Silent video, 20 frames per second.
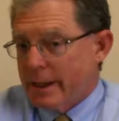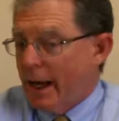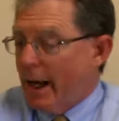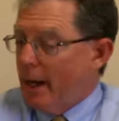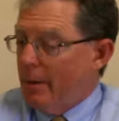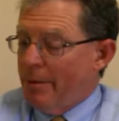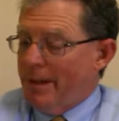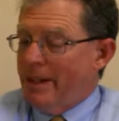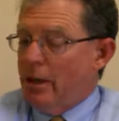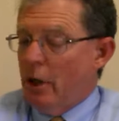
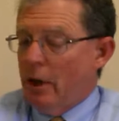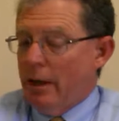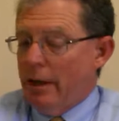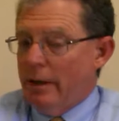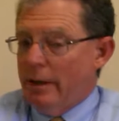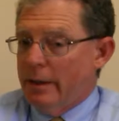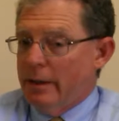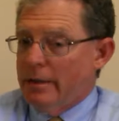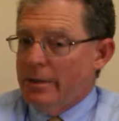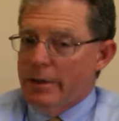got to be
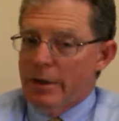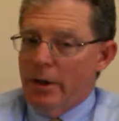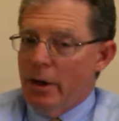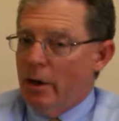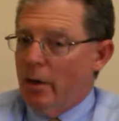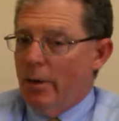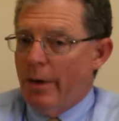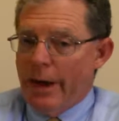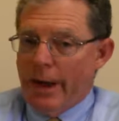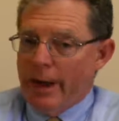done. There's
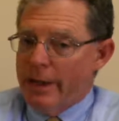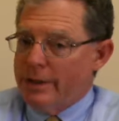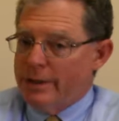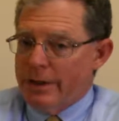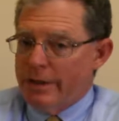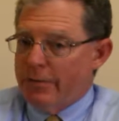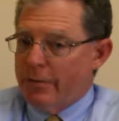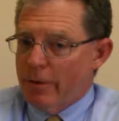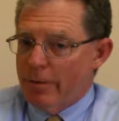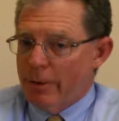no
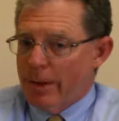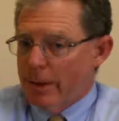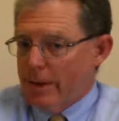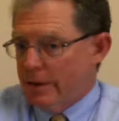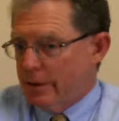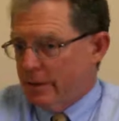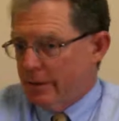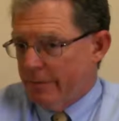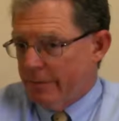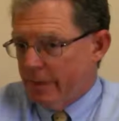ands, if, or
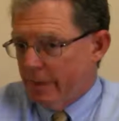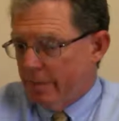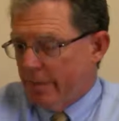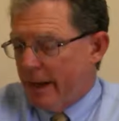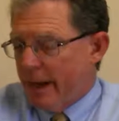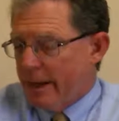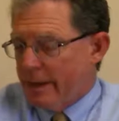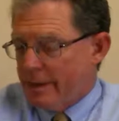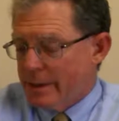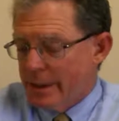buts. If the
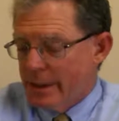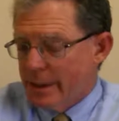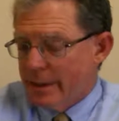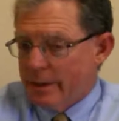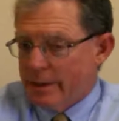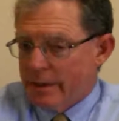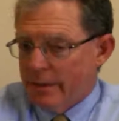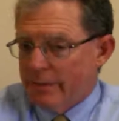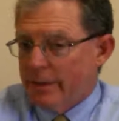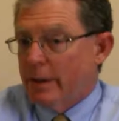bank
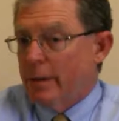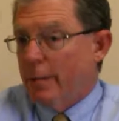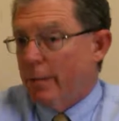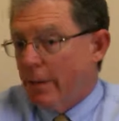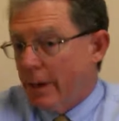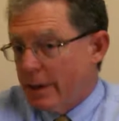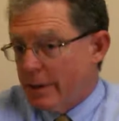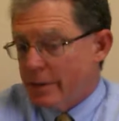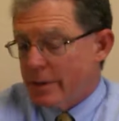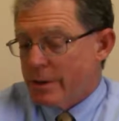says, if the
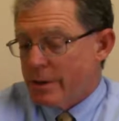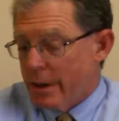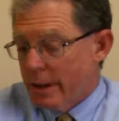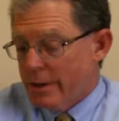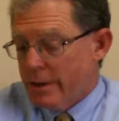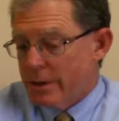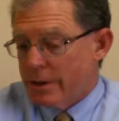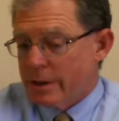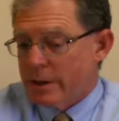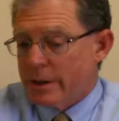appraiser
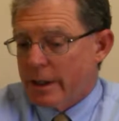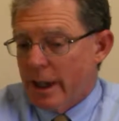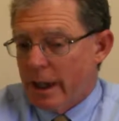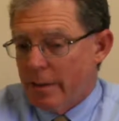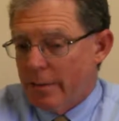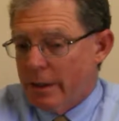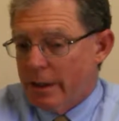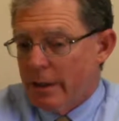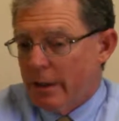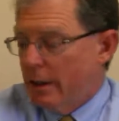says this has got
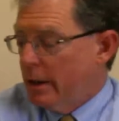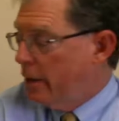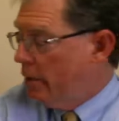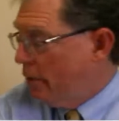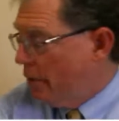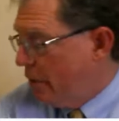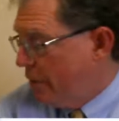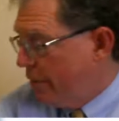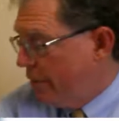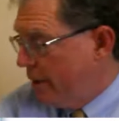to be done
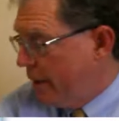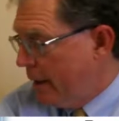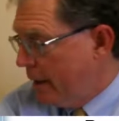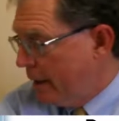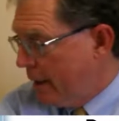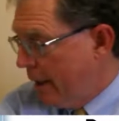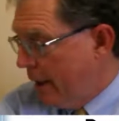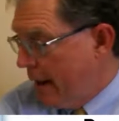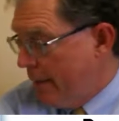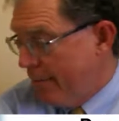in order for
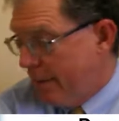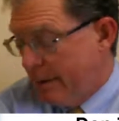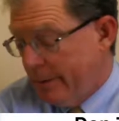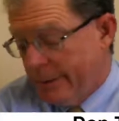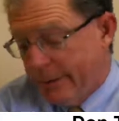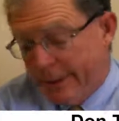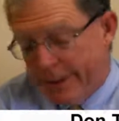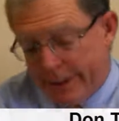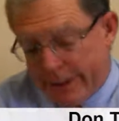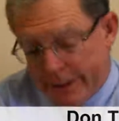that to
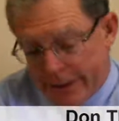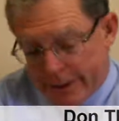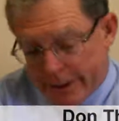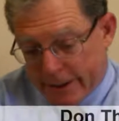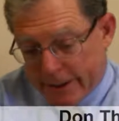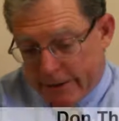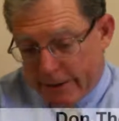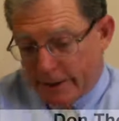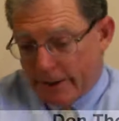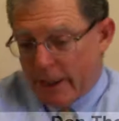happen,
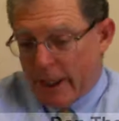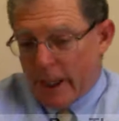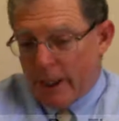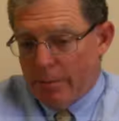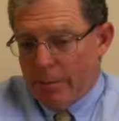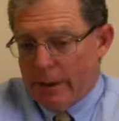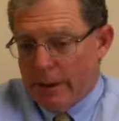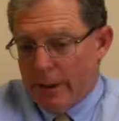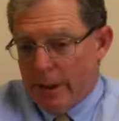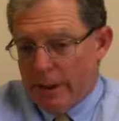it's got
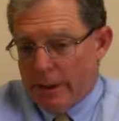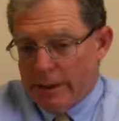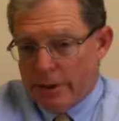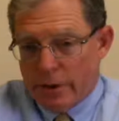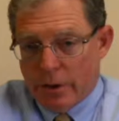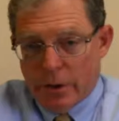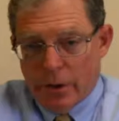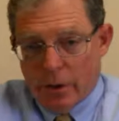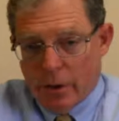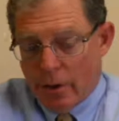to be done.
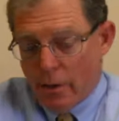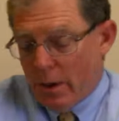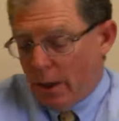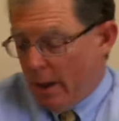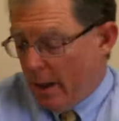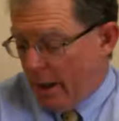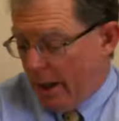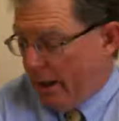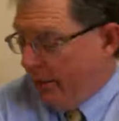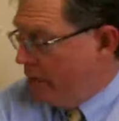So
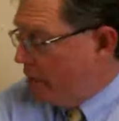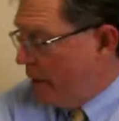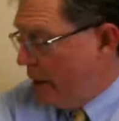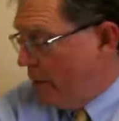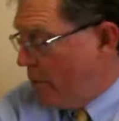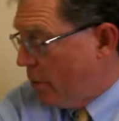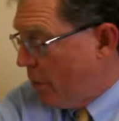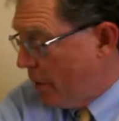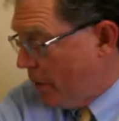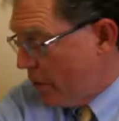I've
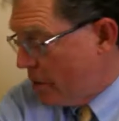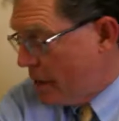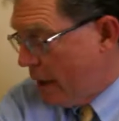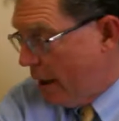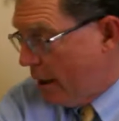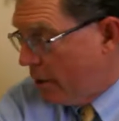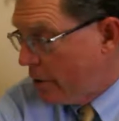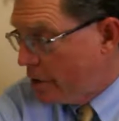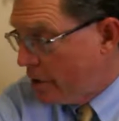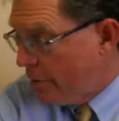seen where the
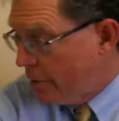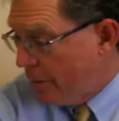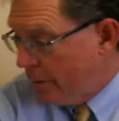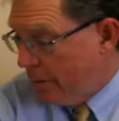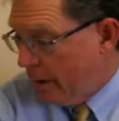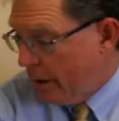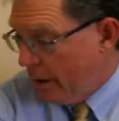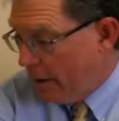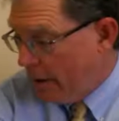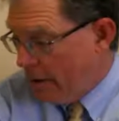sellers
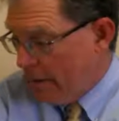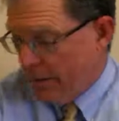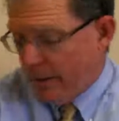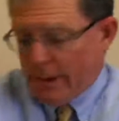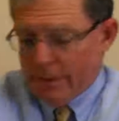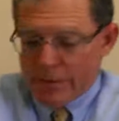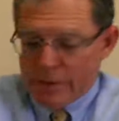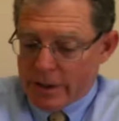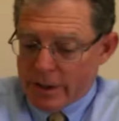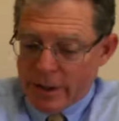have done it.
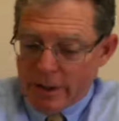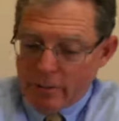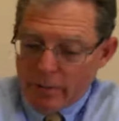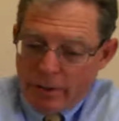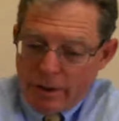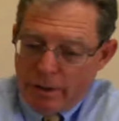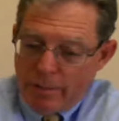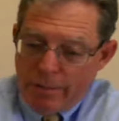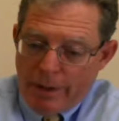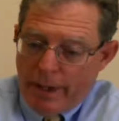I've seen
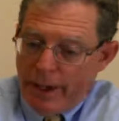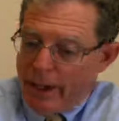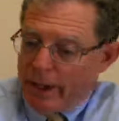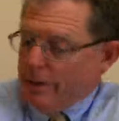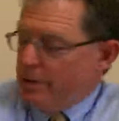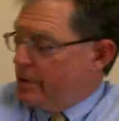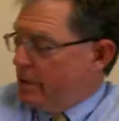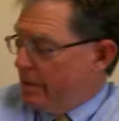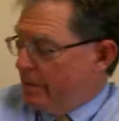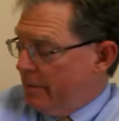where the
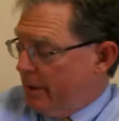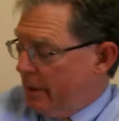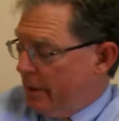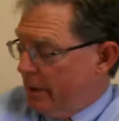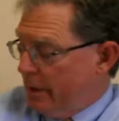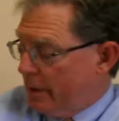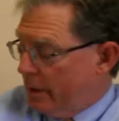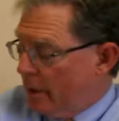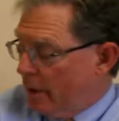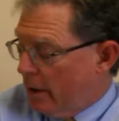buyers have
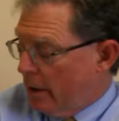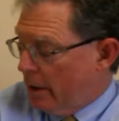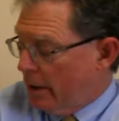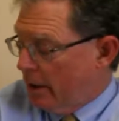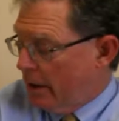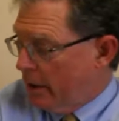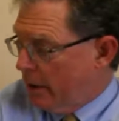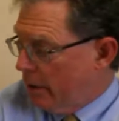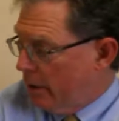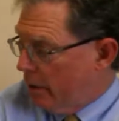done it, gone
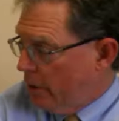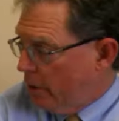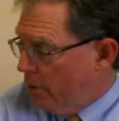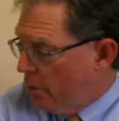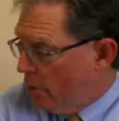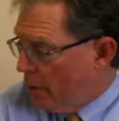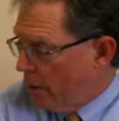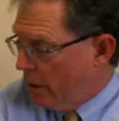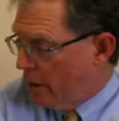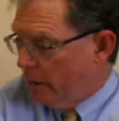in and done the
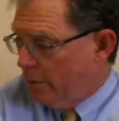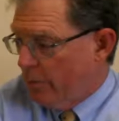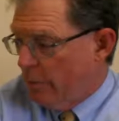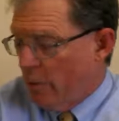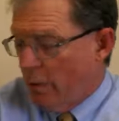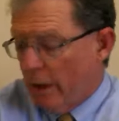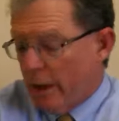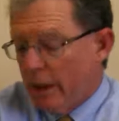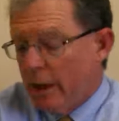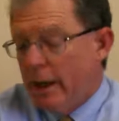work
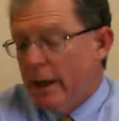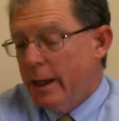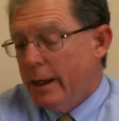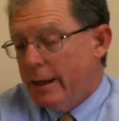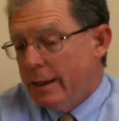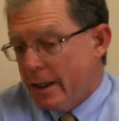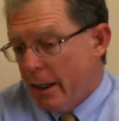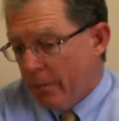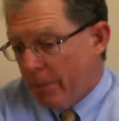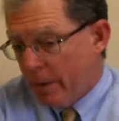for it.
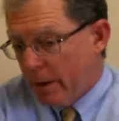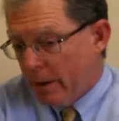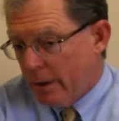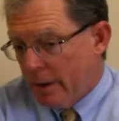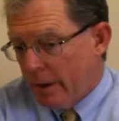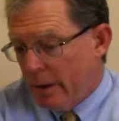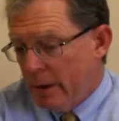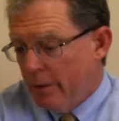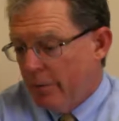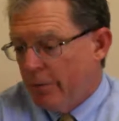
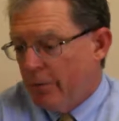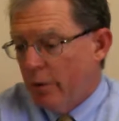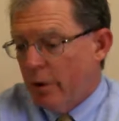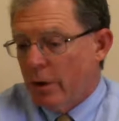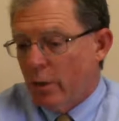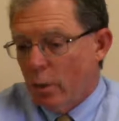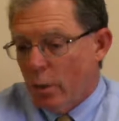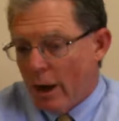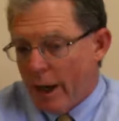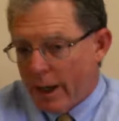Typically, for
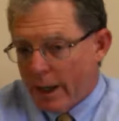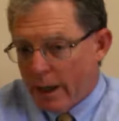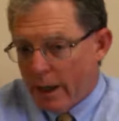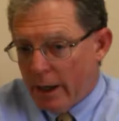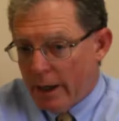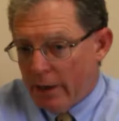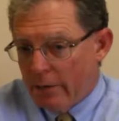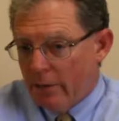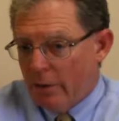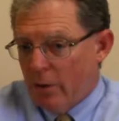the right
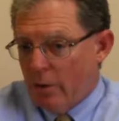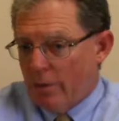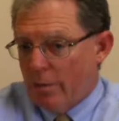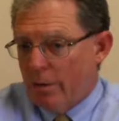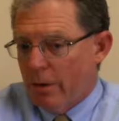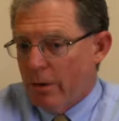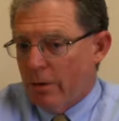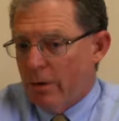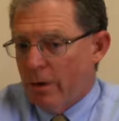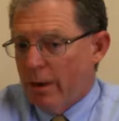kind of loan
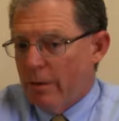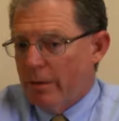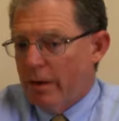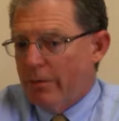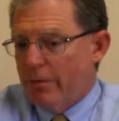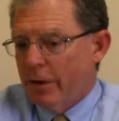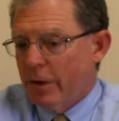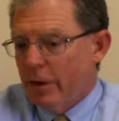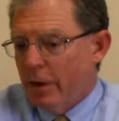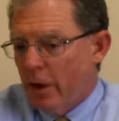program,
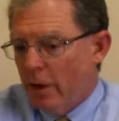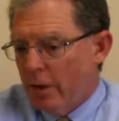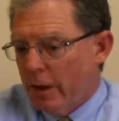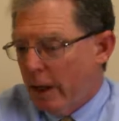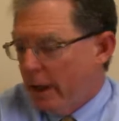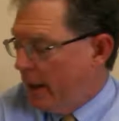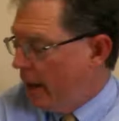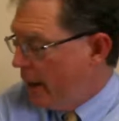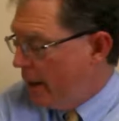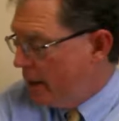if you know
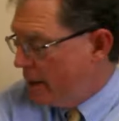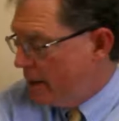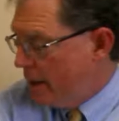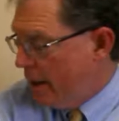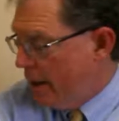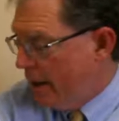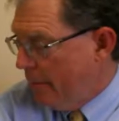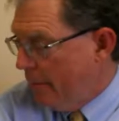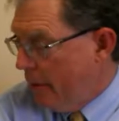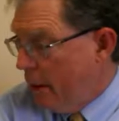that ahead of
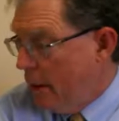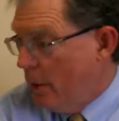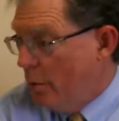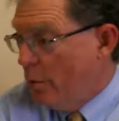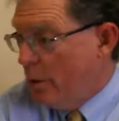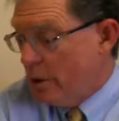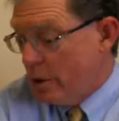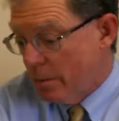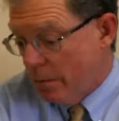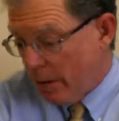time,
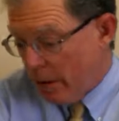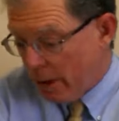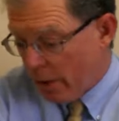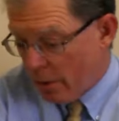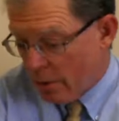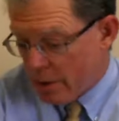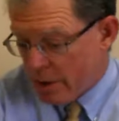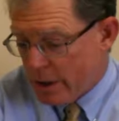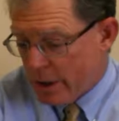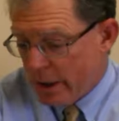we should be
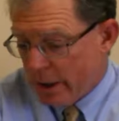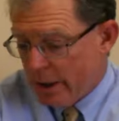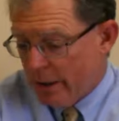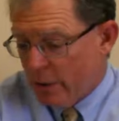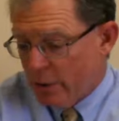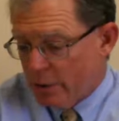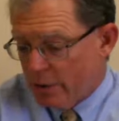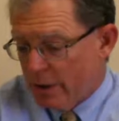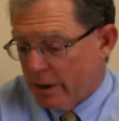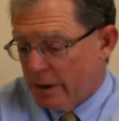negotiating
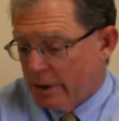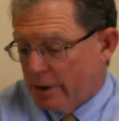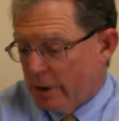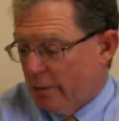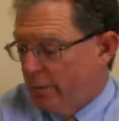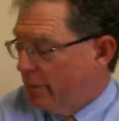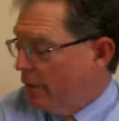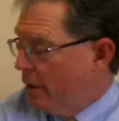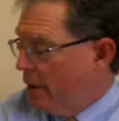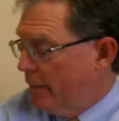those things
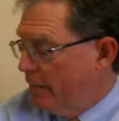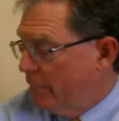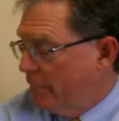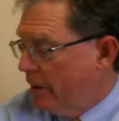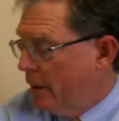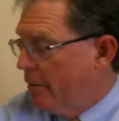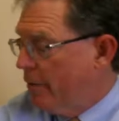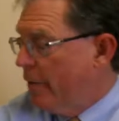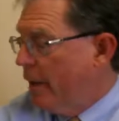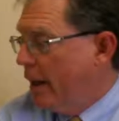up front.
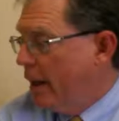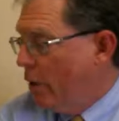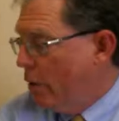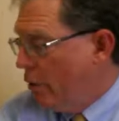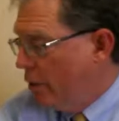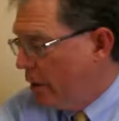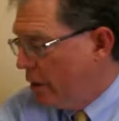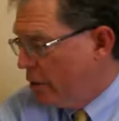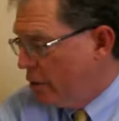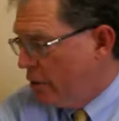If I
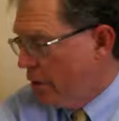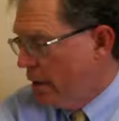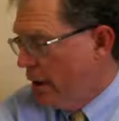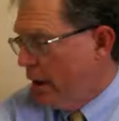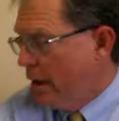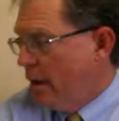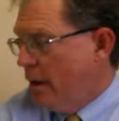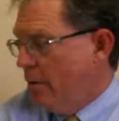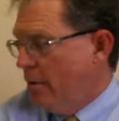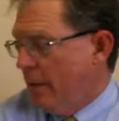know that you've
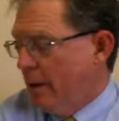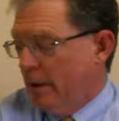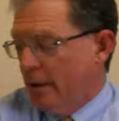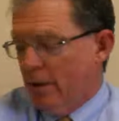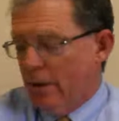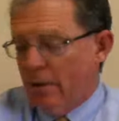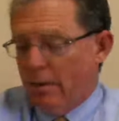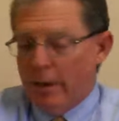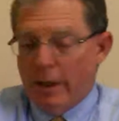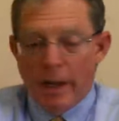got a government
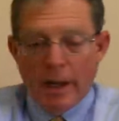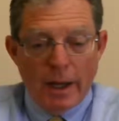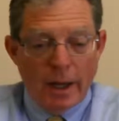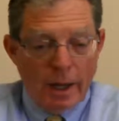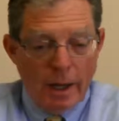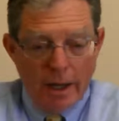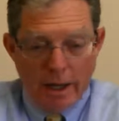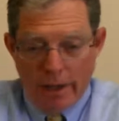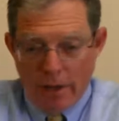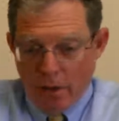loan,
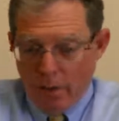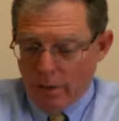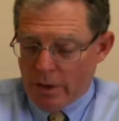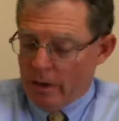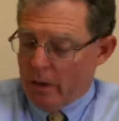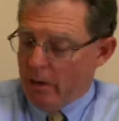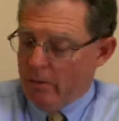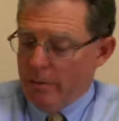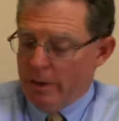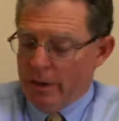and I know with
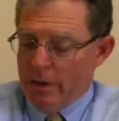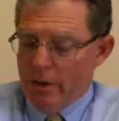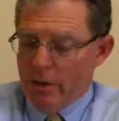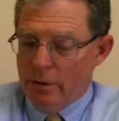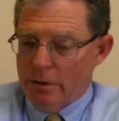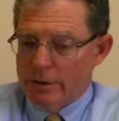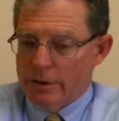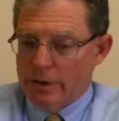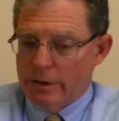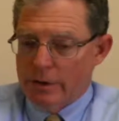government loans